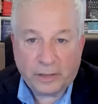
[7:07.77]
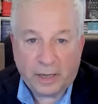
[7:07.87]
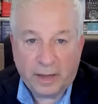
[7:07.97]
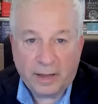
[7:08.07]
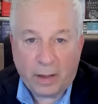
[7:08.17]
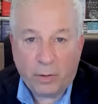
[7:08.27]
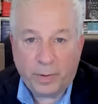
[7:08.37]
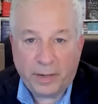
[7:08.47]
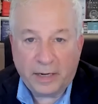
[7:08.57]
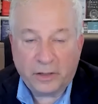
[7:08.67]
I think that will
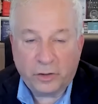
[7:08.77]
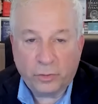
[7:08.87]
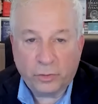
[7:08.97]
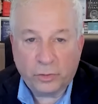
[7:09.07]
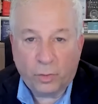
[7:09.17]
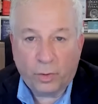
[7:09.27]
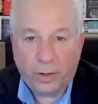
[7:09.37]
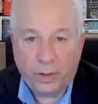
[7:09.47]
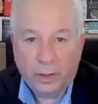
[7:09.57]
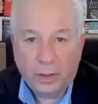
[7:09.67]
be next year's
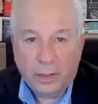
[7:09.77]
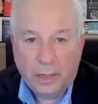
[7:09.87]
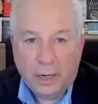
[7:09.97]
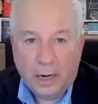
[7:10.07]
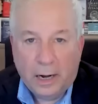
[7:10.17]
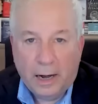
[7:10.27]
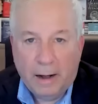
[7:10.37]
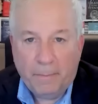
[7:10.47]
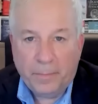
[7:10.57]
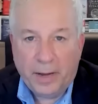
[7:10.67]
story.
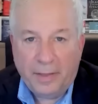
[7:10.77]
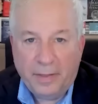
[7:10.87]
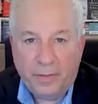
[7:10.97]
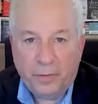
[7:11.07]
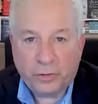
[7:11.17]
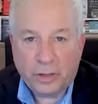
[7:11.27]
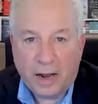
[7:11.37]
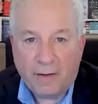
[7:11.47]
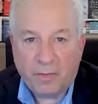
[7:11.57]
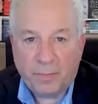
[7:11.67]
And then there's going to
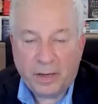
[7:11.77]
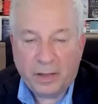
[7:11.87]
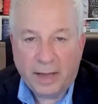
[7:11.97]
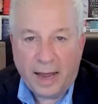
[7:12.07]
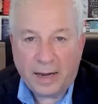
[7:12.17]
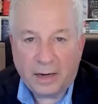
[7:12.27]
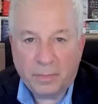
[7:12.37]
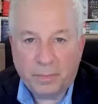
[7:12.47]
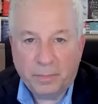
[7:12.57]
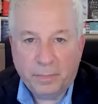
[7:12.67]
have to be a lag
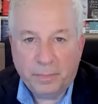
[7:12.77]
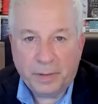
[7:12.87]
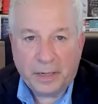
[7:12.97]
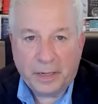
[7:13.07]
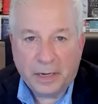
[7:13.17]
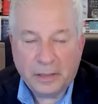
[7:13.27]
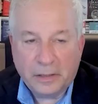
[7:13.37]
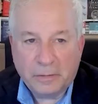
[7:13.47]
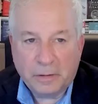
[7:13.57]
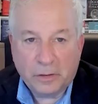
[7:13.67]

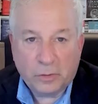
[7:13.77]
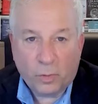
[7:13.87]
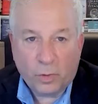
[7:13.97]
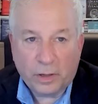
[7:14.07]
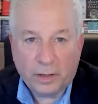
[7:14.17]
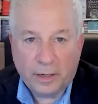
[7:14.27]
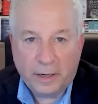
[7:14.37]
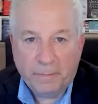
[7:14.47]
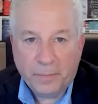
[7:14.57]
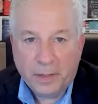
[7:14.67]
because
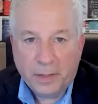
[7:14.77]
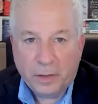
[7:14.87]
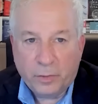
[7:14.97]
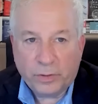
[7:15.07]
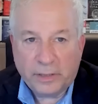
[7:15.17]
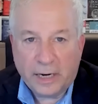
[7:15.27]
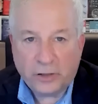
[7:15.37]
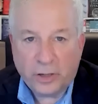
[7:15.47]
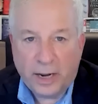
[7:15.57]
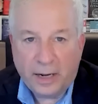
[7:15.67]
historically the
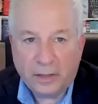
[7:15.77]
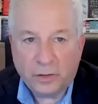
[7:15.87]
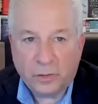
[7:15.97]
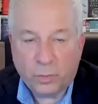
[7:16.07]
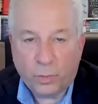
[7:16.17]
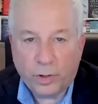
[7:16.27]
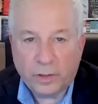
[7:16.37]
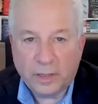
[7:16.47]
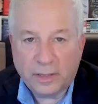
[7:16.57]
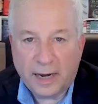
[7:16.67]
recession ends
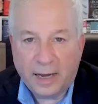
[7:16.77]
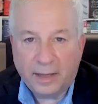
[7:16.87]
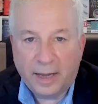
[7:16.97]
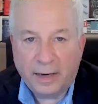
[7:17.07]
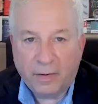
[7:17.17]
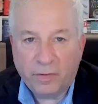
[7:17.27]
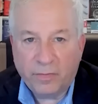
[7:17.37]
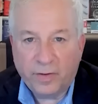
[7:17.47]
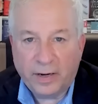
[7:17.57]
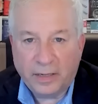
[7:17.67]
towards the tail end of the
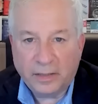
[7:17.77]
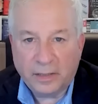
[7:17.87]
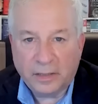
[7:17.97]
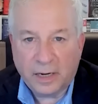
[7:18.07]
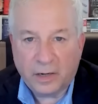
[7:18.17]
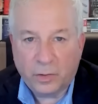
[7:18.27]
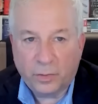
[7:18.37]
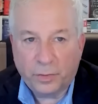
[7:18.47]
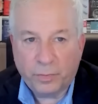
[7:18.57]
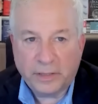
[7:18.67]
Fed easing cycle.
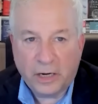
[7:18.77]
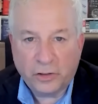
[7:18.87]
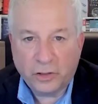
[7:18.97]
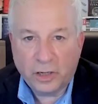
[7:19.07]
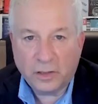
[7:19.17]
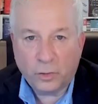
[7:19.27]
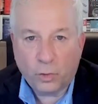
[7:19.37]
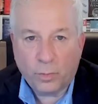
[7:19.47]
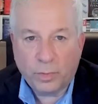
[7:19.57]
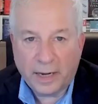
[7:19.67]
The recession doesn't
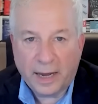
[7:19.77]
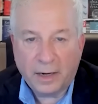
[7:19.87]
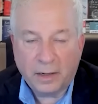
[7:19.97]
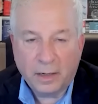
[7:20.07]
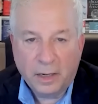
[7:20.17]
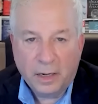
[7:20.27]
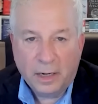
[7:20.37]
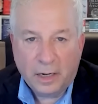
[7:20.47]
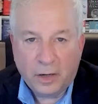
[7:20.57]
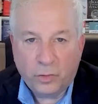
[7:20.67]
normally end
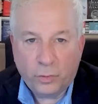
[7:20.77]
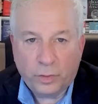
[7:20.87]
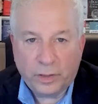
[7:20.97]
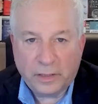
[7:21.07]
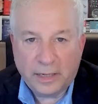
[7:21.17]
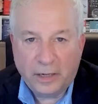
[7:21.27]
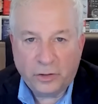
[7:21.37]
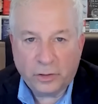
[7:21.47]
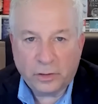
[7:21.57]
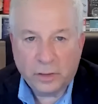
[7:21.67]
in the early
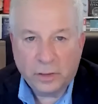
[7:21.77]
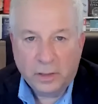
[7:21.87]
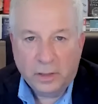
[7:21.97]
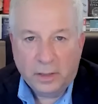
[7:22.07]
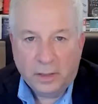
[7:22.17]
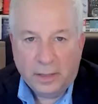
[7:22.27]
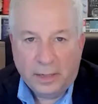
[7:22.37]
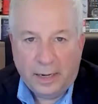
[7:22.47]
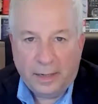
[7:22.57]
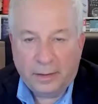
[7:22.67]
stages.
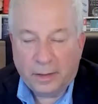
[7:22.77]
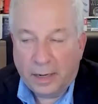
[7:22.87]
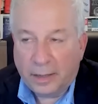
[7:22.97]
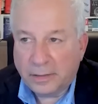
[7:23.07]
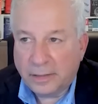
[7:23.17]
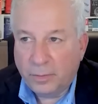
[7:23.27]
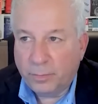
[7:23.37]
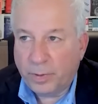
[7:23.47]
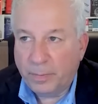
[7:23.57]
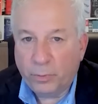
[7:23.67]
And I could see
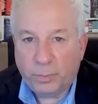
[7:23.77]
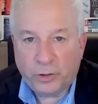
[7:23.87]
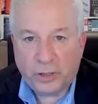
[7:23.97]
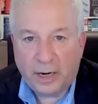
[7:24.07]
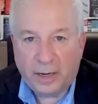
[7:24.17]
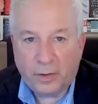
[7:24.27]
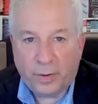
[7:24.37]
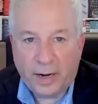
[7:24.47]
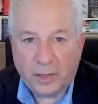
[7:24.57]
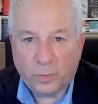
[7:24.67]
people would be shaking their
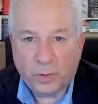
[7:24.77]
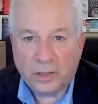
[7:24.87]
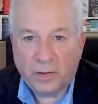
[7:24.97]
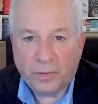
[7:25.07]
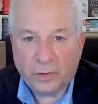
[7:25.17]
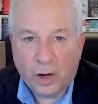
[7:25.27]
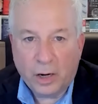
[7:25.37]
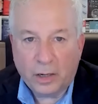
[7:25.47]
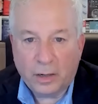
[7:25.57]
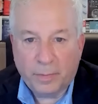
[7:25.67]
heads. What's he even
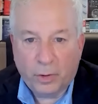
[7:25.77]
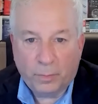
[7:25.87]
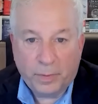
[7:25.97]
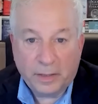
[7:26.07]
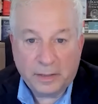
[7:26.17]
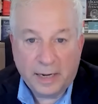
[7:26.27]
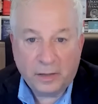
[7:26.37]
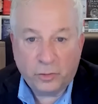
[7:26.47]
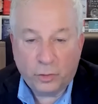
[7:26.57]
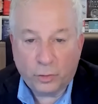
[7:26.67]
talking about? But it's an
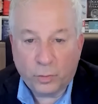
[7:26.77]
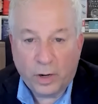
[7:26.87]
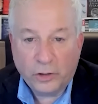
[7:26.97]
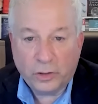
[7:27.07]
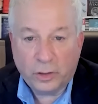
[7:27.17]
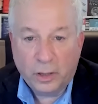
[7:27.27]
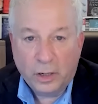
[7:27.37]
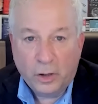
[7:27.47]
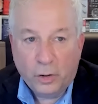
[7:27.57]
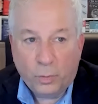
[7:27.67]
answer to your question.
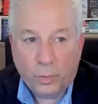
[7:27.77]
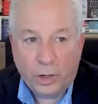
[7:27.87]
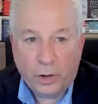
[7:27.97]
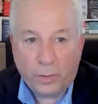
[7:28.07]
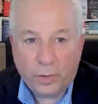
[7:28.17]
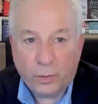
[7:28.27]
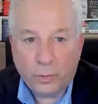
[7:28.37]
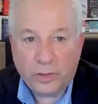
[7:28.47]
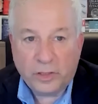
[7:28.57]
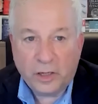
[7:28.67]
We are in the
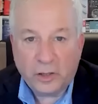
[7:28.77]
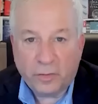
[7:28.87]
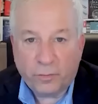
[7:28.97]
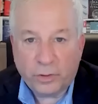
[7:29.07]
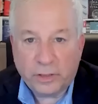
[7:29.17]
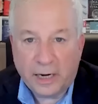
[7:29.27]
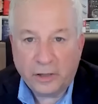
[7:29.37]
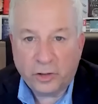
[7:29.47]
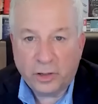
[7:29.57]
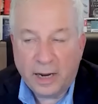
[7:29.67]
early stages of a
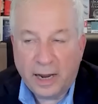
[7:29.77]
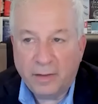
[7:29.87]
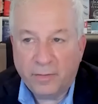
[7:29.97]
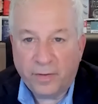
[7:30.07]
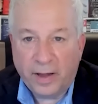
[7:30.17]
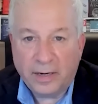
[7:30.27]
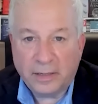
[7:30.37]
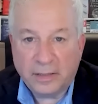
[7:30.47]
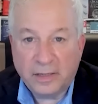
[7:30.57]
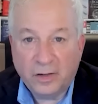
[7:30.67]
recession and the Fed
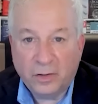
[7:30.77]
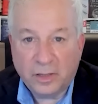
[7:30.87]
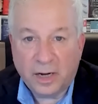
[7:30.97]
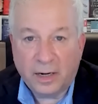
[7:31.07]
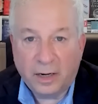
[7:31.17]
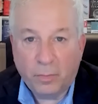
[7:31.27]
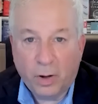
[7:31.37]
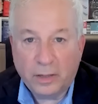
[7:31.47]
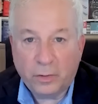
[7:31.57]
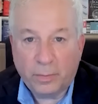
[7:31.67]
is still tightening
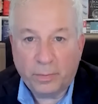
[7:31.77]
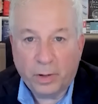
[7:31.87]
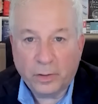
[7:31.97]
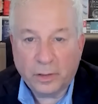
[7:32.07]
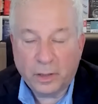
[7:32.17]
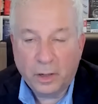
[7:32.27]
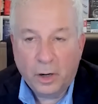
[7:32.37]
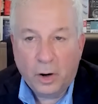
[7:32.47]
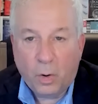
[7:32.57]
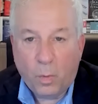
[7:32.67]
monetary policy.
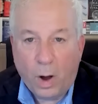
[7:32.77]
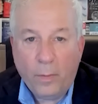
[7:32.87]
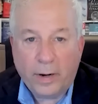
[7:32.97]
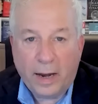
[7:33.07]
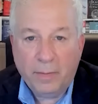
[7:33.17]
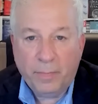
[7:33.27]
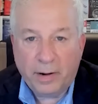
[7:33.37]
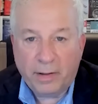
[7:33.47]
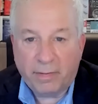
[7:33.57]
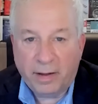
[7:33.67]
Why would
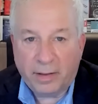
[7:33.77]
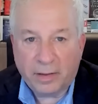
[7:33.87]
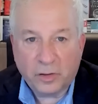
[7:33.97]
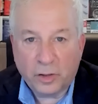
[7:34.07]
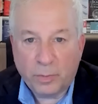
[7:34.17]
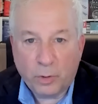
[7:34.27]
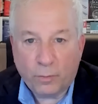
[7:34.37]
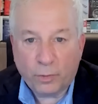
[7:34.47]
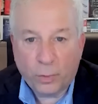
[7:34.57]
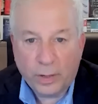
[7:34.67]
anybody think this is going to be
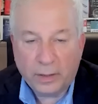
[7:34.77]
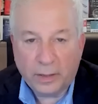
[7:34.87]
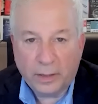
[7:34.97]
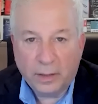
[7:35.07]
over quickly?